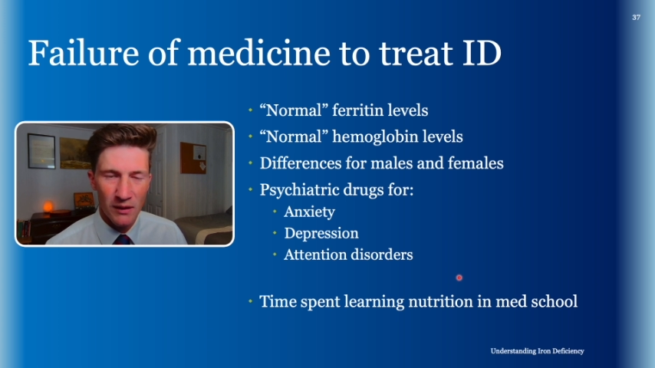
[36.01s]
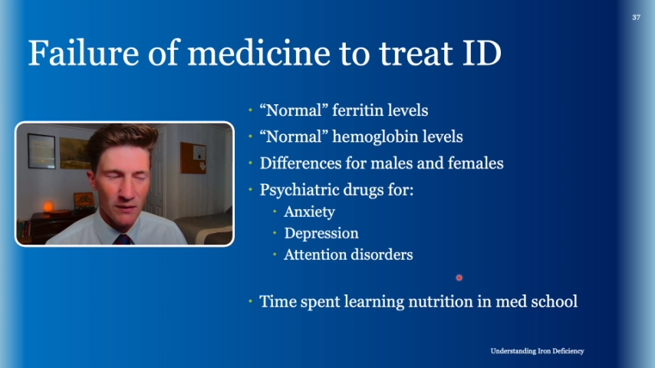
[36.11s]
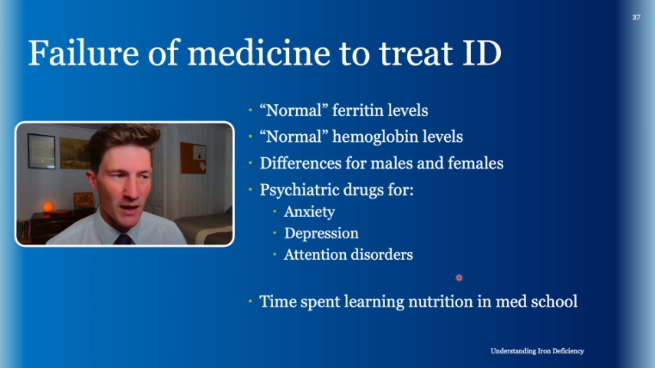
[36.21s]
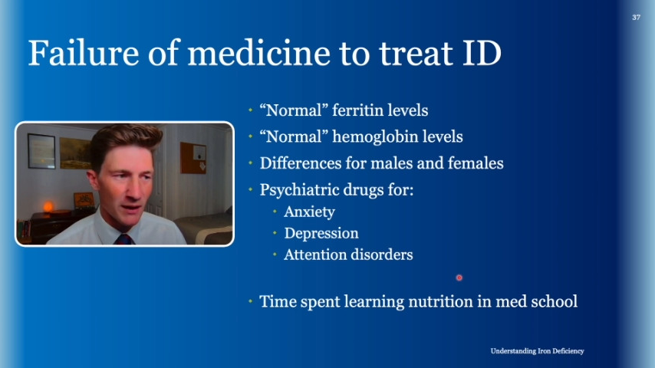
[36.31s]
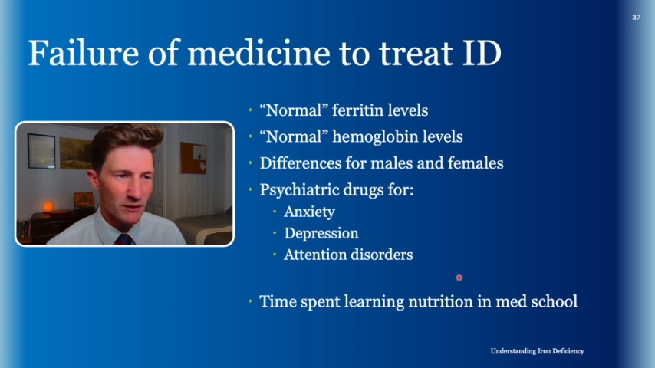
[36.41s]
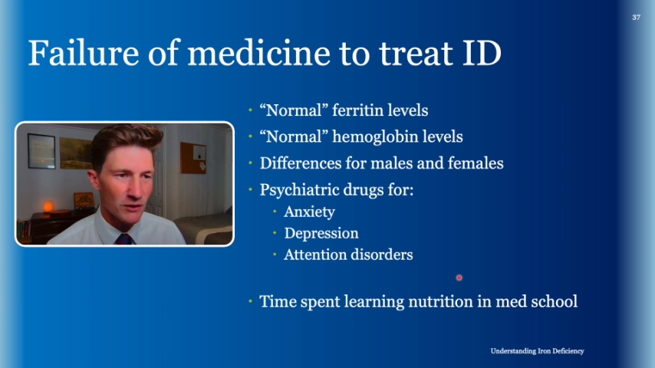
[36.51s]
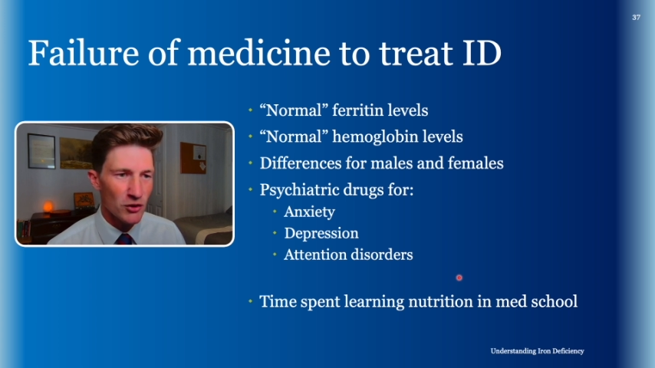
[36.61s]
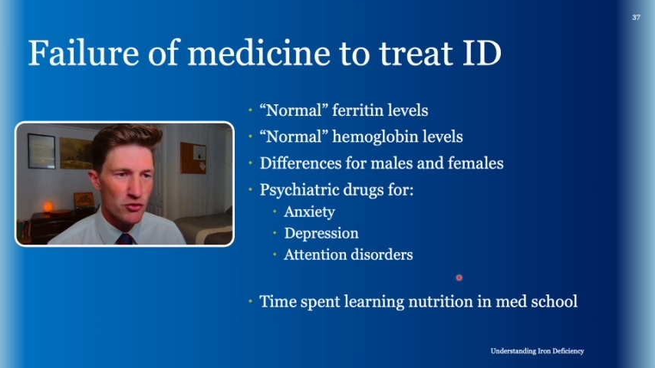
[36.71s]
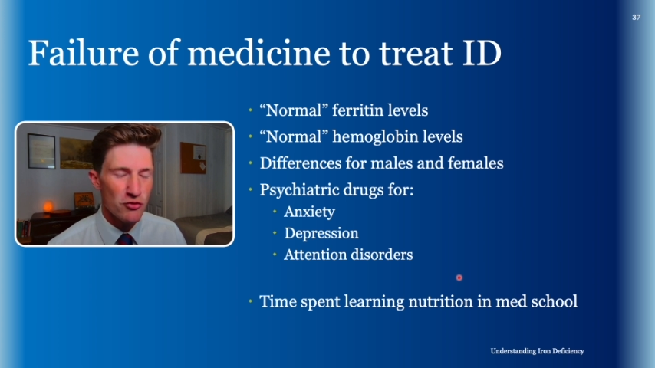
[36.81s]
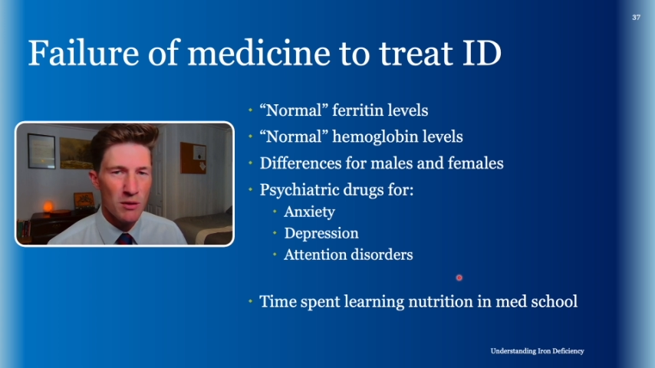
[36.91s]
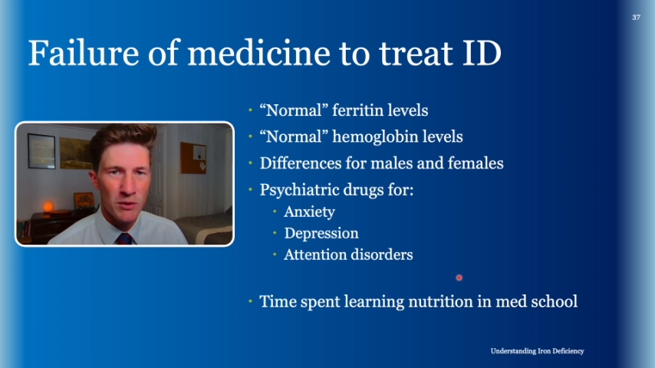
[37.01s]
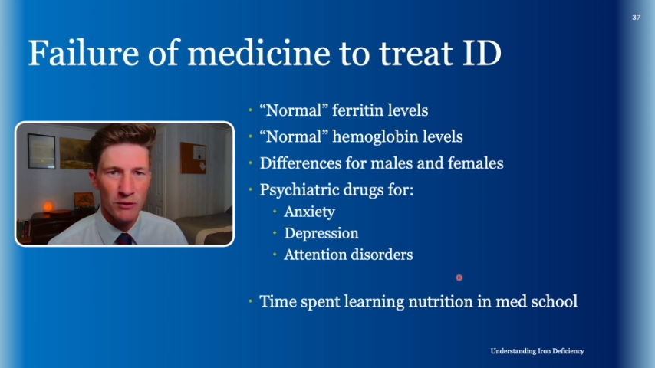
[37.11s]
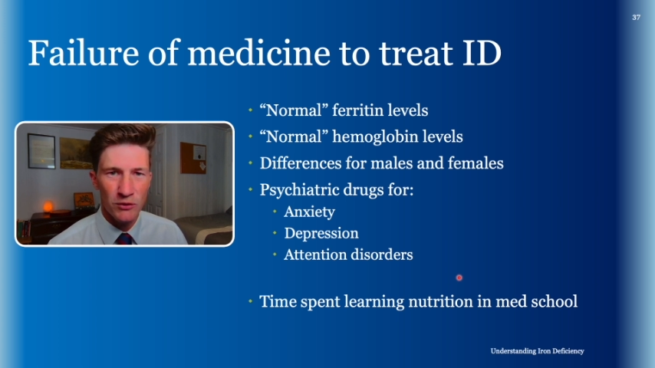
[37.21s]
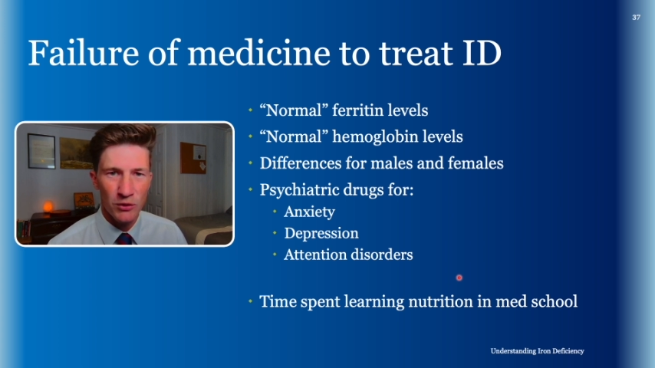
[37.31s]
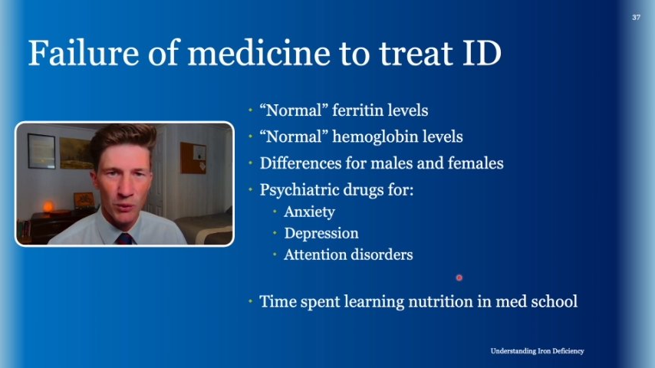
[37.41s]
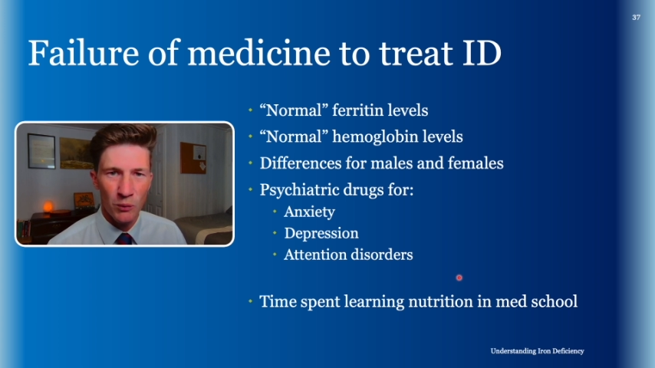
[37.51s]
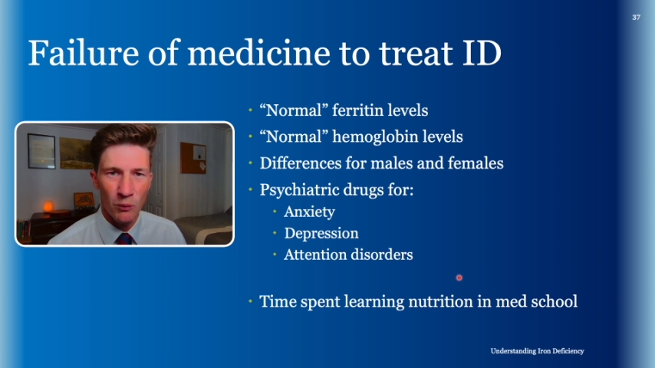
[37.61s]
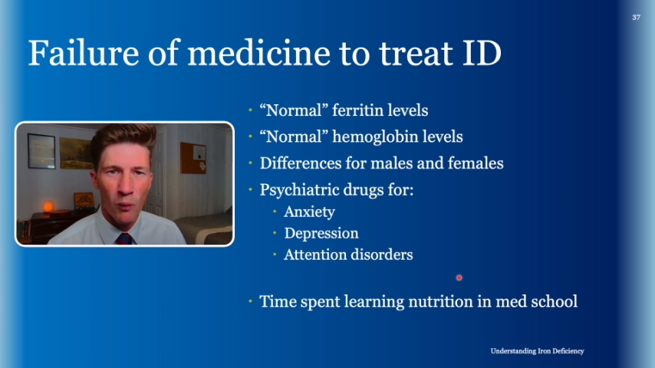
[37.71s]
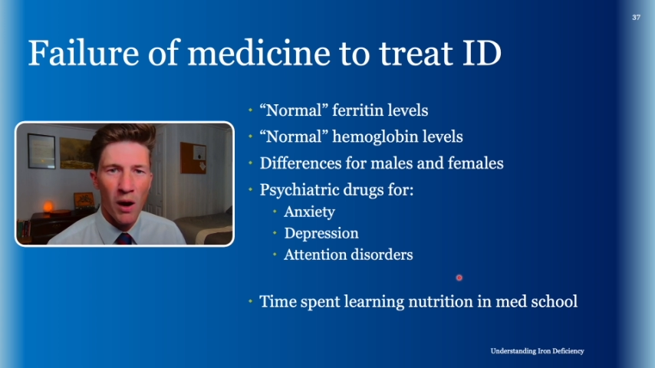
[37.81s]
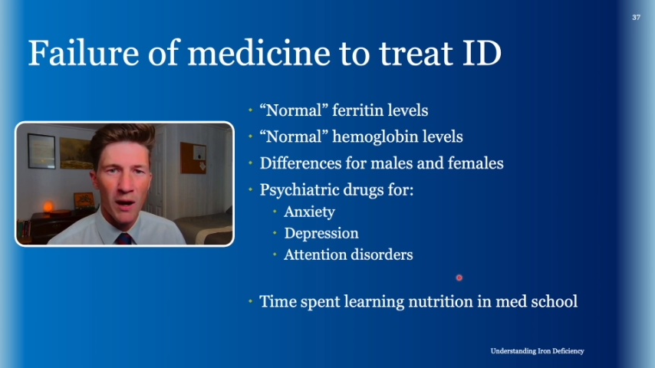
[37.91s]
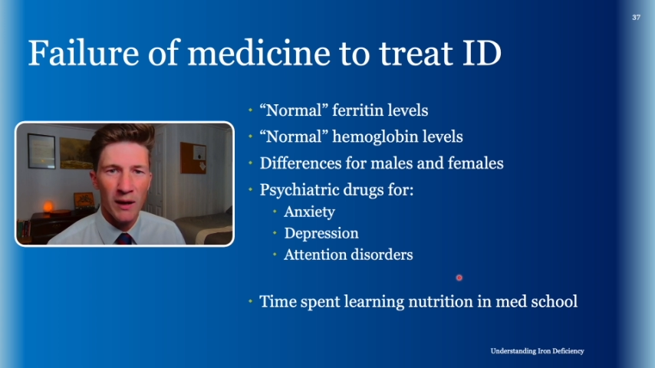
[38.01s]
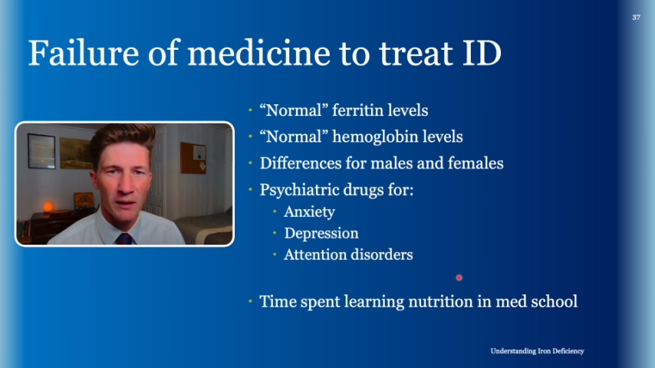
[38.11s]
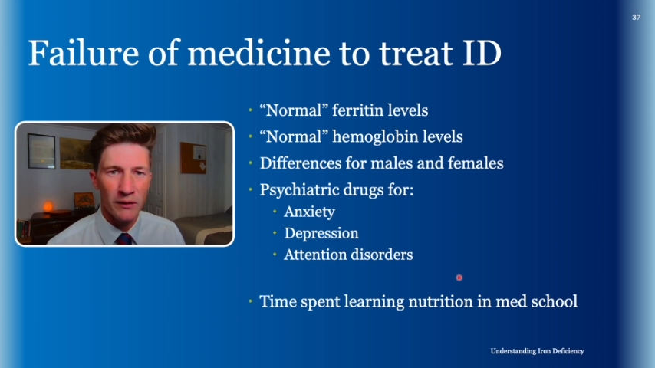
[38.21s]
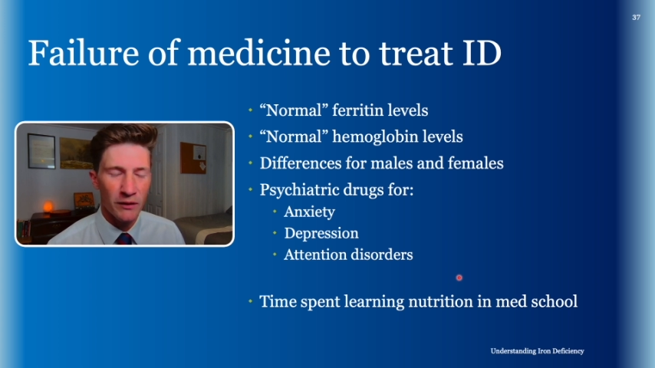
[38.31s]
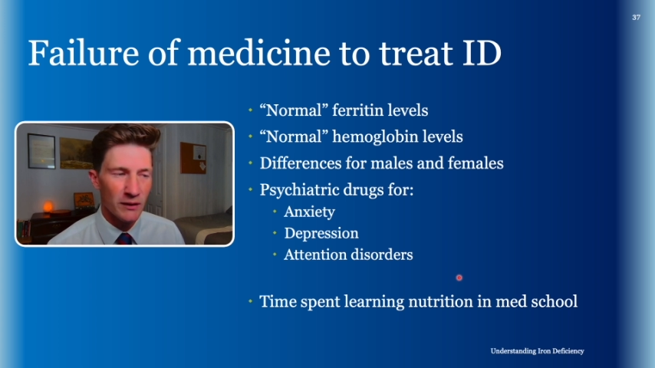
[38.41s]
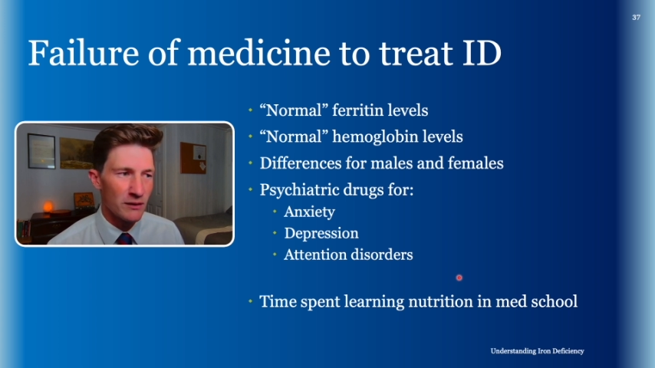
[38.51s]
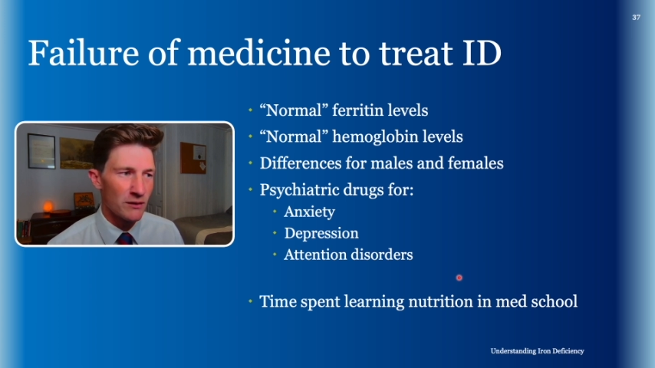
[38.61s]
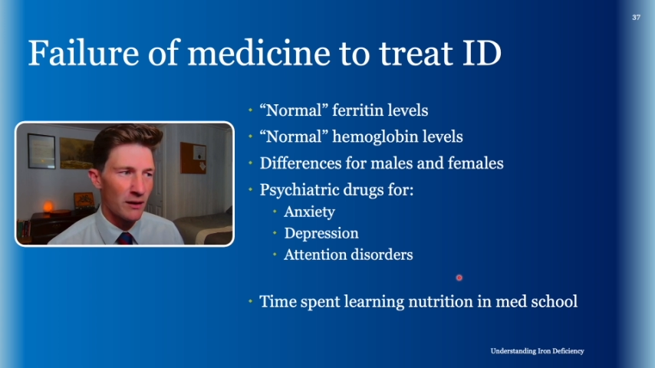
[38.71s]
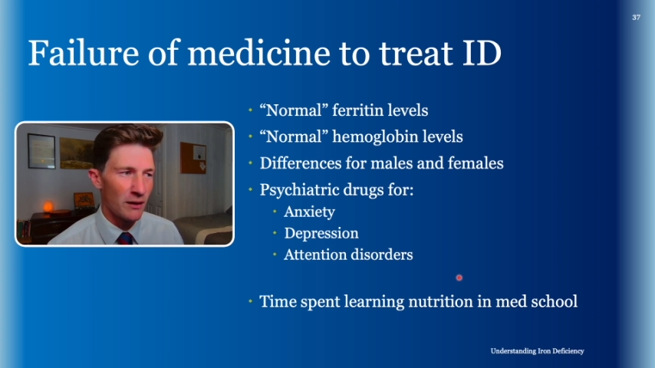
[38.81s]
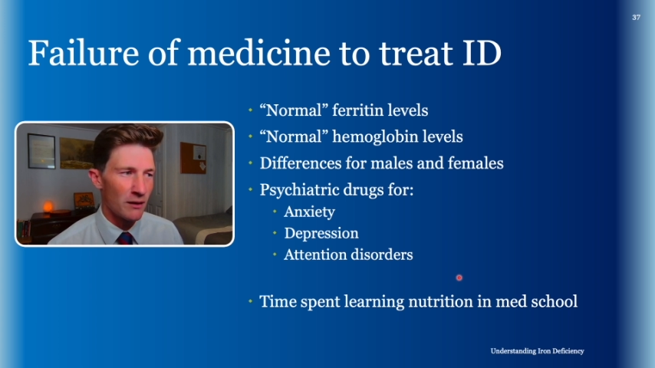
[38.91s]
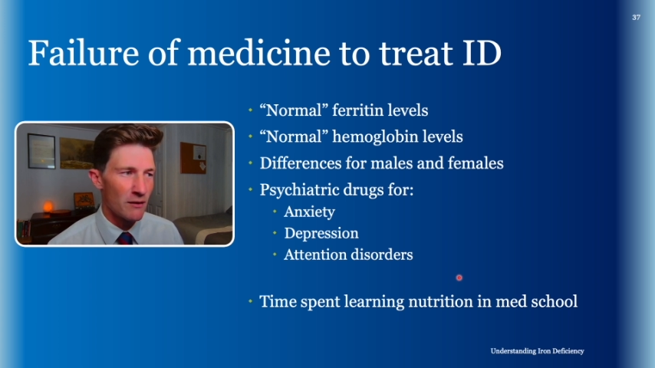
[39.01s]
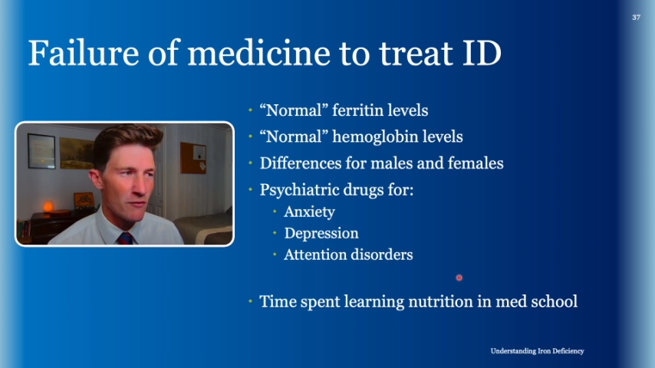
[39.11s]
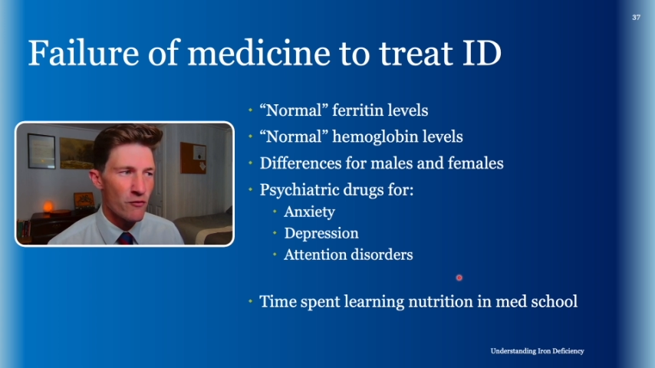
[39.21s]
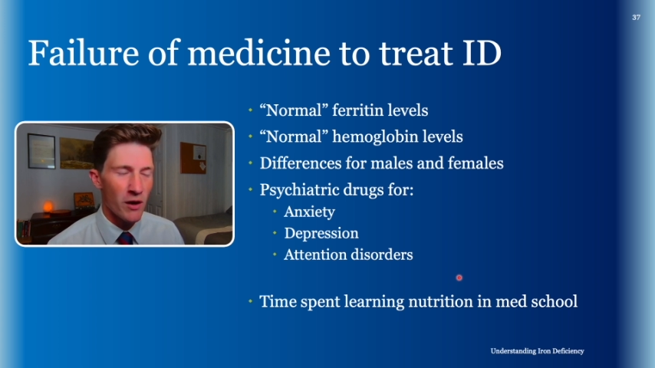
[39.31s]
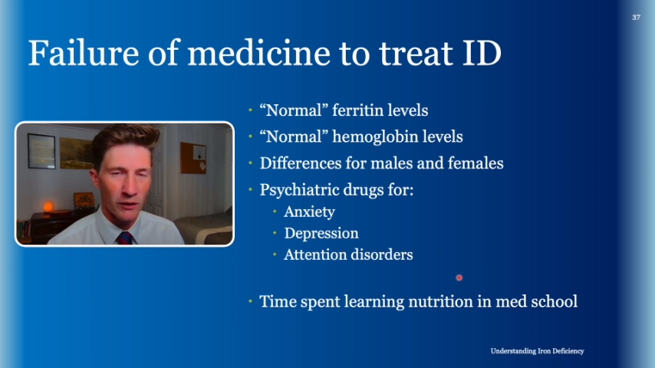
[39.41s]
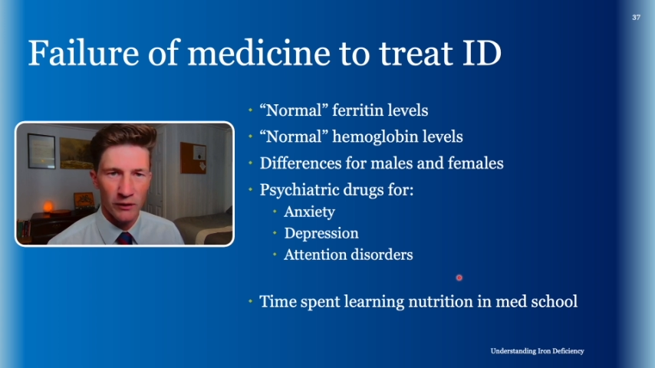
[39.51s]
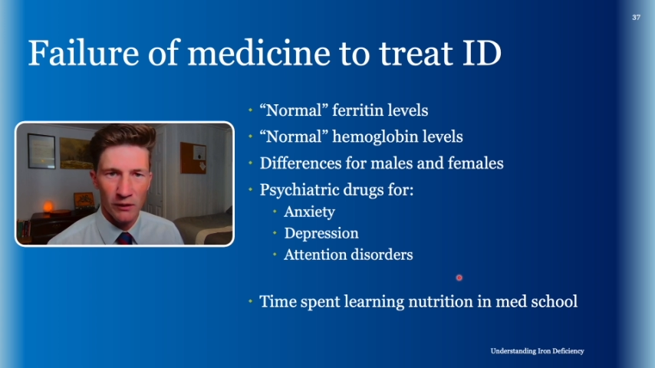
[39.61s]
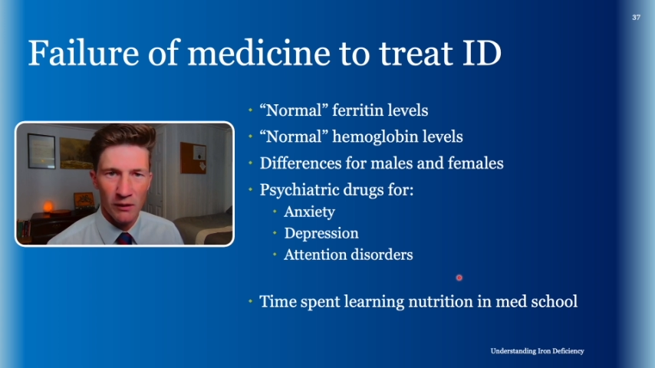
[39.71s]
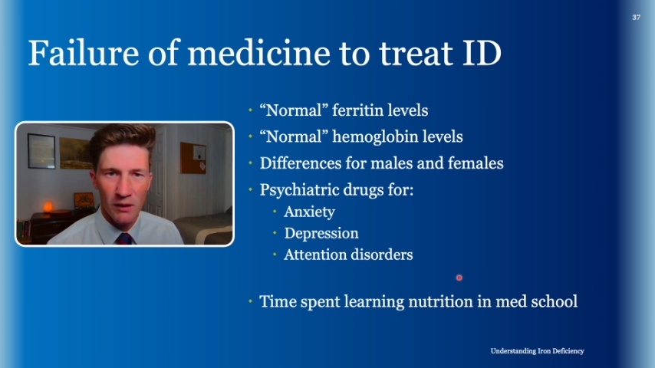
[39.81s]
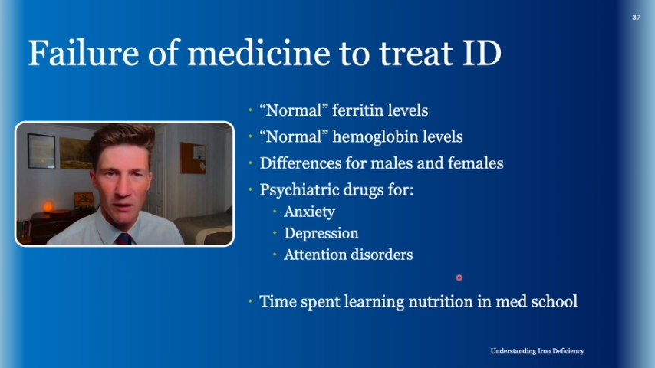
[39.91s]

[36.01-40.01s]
that contribute to why there is a failure